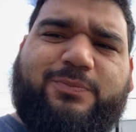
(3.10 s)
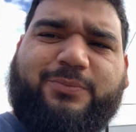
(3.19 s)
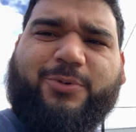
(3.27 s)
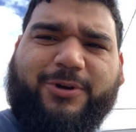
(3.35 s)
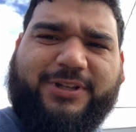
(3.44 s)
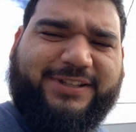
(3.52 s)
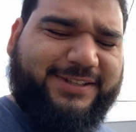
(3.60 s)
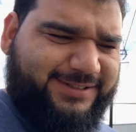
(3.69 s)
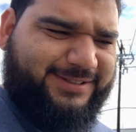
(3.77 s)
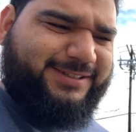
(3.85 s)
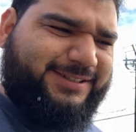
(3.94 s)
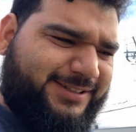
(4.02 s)
Boys,
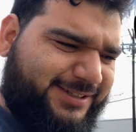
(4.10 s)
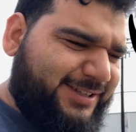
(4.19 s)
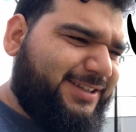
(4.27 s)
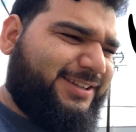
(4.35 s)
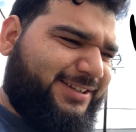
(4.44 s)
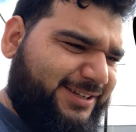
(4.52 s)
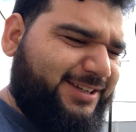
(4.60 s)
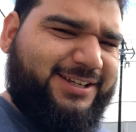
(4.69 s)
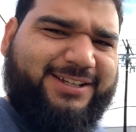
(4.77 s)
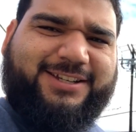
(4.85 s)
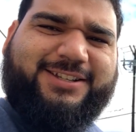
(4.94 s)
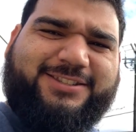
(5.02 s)

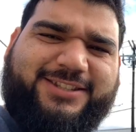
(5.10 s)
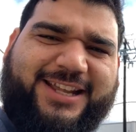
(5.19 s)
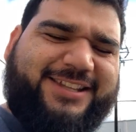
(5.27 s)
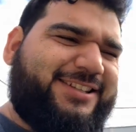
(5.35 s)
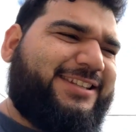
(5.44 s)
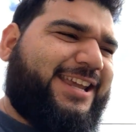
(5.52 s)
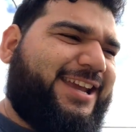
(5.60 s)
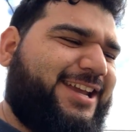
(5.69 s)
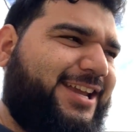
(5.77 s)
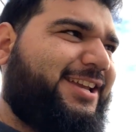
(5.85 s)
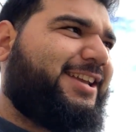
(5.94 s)
today's the day